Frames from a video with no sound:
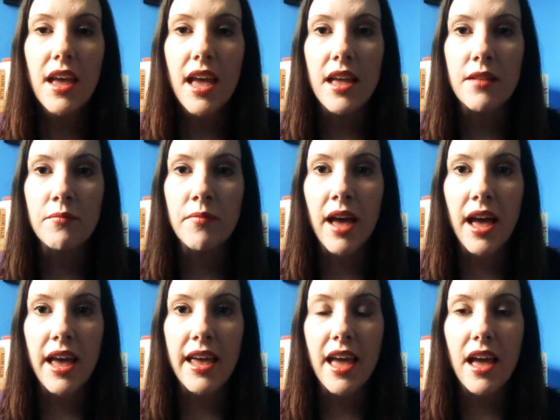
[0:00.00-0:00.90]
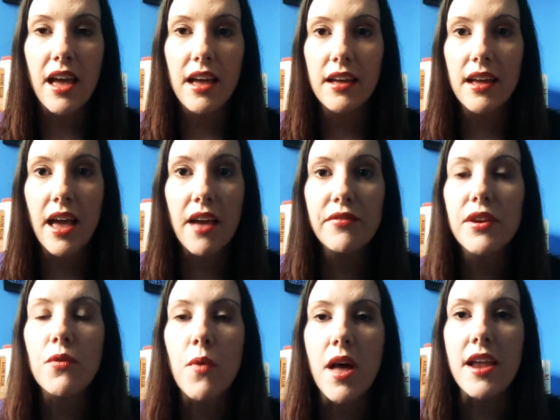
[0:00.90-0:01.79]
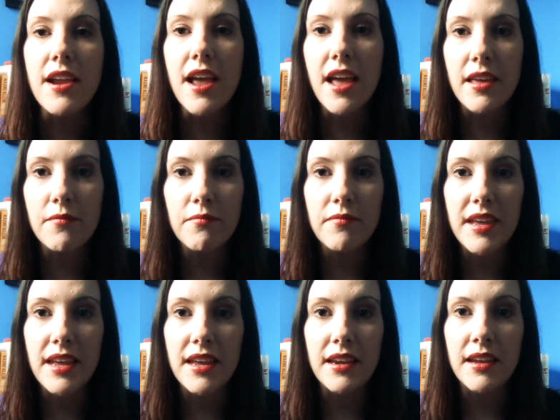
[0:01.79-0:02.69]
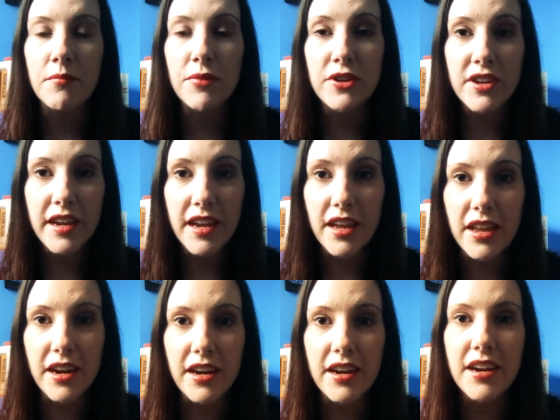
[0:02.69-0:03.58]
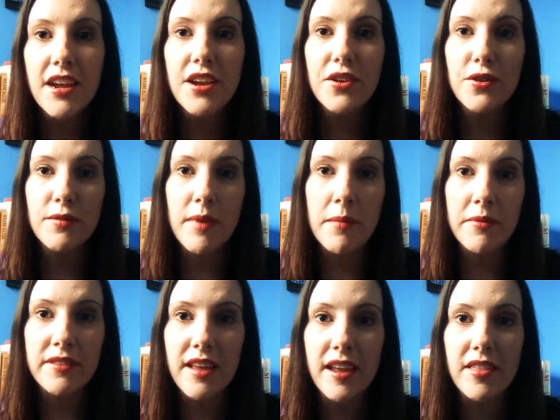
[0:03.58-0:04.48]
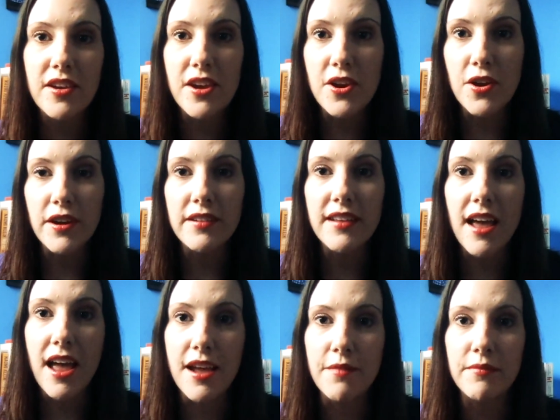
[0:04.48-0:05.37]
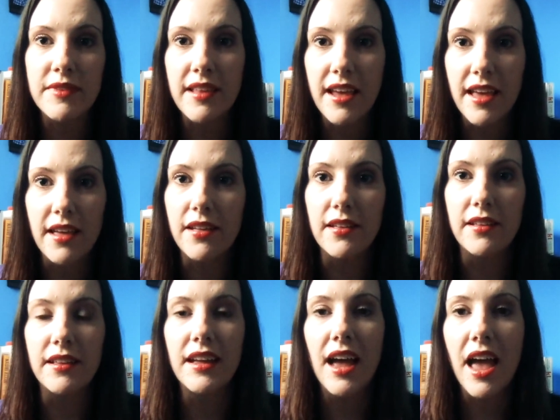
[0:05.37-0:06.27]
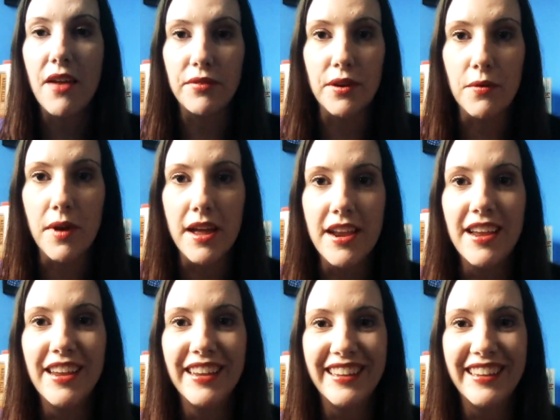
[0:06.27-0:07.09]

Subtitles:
And by everyone, I mean in particular newspapers like the New York Times, The Hill, everyone.